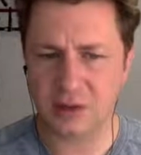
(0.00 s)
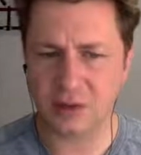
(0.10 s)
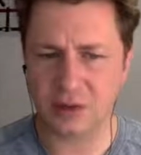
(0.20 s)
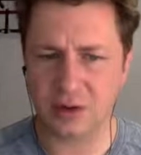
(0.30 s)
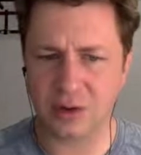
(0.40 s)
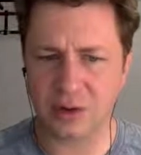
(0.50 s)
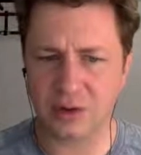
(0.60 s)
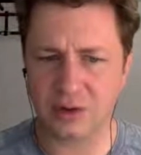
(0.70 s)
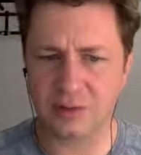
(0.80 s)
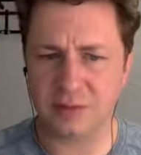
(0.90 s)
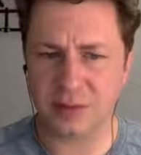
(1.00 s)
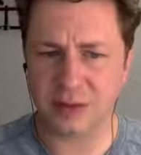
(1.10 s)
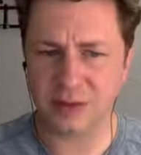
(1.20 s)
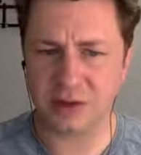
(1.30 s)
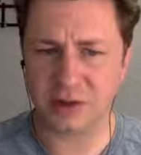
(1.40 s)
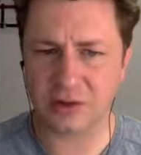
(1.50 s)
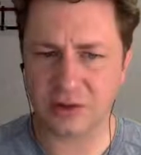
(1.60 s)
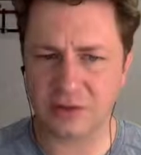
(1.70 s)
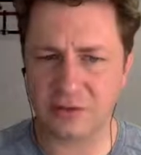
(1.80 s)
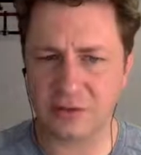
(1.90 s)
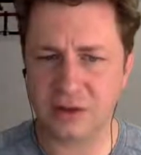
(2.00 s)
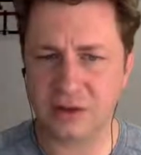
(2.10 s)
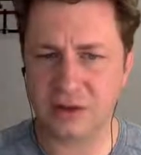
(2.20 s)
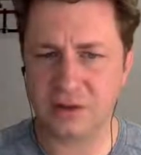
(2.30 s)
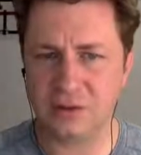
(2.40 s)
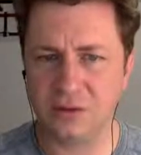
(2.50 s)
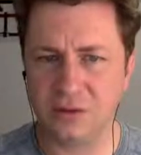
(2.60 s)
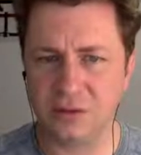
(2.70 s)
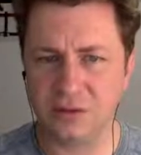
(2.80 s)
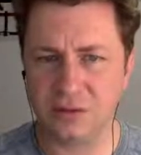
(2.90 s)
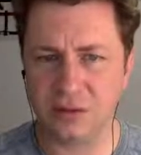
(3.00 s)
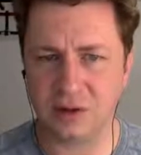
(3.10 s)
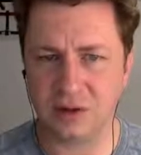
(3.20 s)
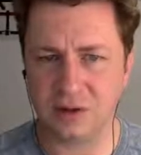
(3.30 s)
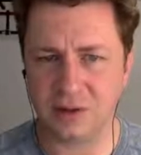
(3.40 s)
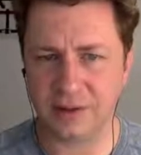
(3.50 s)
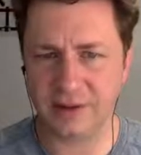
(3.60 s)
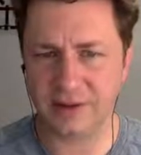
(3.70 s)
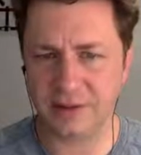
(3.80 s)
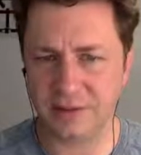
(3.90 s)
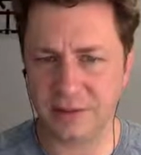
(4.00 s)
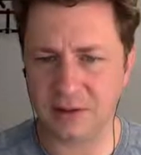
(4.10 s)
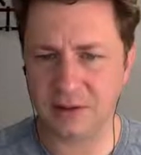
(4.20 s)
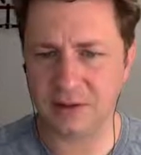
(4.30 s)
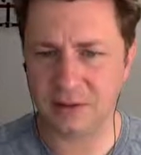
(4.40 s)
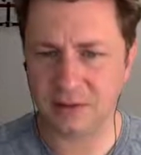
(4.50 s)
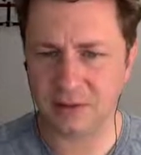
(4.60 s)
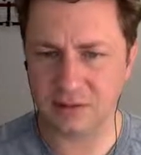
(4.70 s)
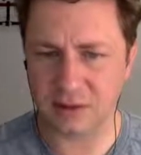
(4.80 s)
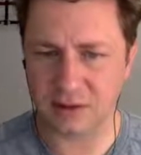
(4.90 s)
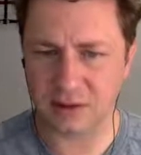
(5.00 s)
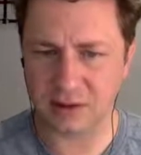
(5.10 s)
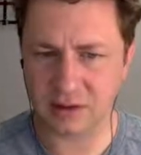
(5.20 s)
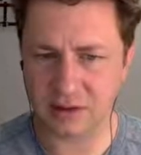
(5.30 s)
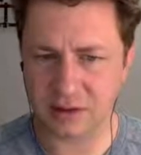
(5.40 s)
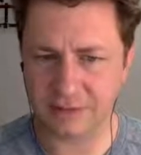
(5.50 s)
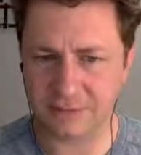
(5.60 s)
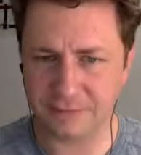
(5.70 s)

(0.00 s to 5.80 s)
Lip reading: We're going to call this plain shaker door v2.toolpath template and click save.